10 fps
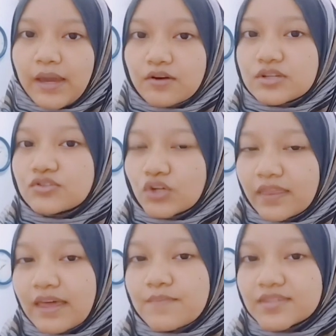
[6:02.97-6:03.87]
may
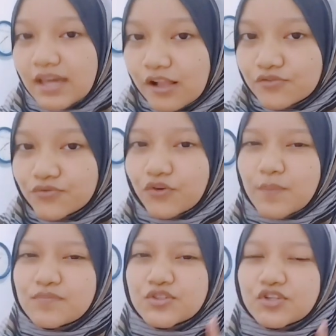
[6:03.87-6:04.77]
restrict themselves
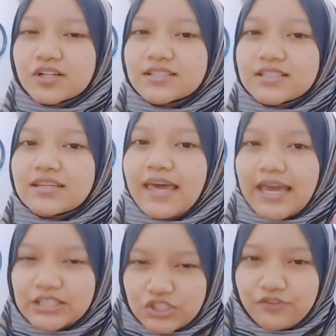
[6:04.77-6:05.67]
from certain
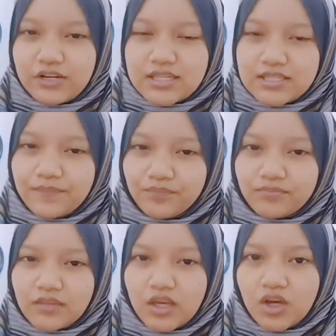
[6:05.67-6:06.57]
activities,
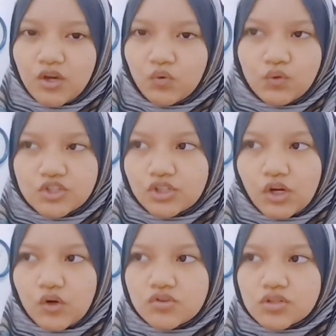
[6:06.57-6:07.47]
which
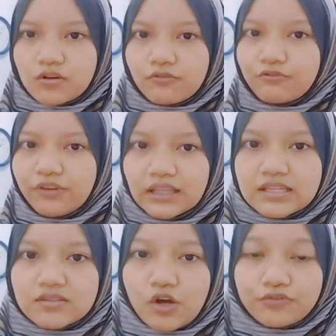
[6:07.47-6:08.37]
cause
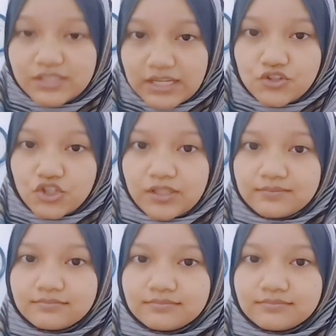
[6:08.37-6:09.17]
feelings of tension.